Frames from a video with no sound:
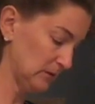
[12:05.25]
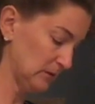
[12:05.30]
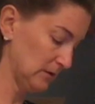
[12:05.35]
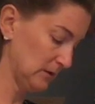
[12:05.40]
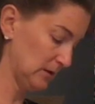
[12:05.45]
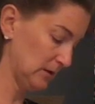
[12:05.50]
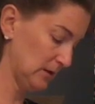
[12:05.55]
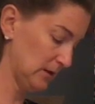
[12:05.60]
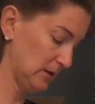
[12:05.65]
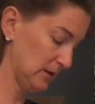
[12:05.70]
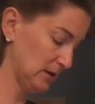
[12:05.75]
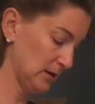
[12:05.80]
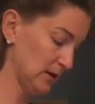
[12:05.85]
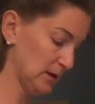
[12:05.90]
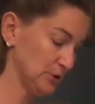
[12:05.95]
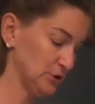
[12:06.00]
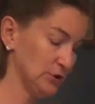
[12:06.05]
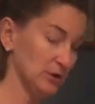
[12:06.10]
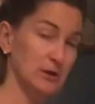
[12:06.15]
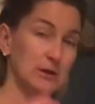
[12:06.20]
I
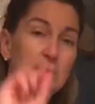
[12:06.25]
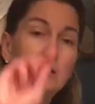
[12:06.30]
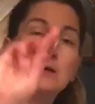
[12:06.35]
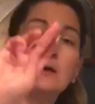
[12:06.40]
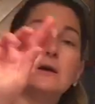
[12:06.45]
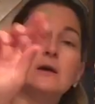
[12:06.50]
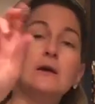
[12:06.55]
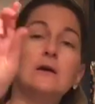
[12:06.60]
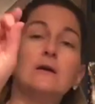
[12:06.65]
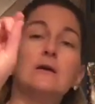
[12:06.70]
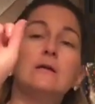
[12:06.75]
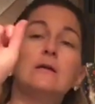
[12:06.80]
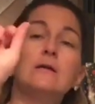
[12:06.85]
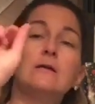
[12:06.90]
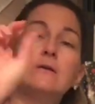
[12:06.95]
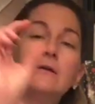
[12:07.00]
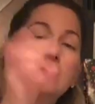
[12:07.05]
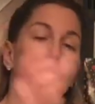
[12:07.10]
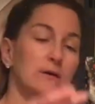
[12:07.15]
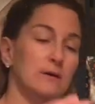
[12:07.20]
gotcha.
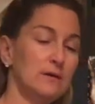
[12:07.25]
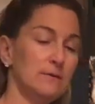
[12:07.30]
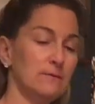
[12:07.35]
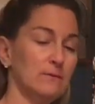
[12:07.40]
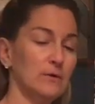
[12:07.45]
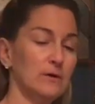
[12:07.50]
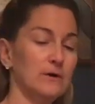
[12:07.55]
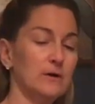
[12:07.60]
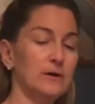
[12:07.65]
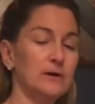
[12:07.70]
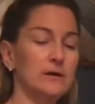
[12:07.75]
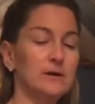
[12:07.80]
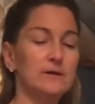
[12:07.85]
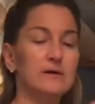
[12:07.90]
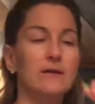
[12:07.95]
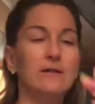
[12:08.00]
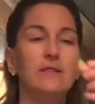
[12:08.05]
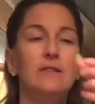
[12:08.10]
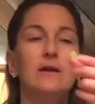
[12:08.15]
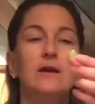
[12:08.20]
Where are you?
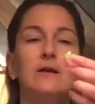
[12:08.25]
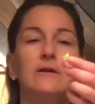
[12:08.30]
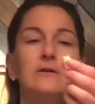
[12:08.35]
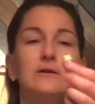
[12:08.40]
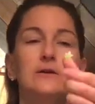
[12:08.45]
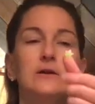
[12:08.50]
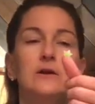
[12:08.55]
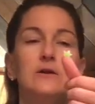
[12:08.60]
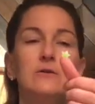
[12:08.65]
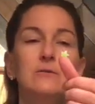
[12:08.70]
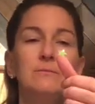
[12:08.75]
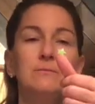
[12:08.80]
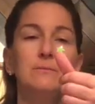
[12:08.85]
There you go.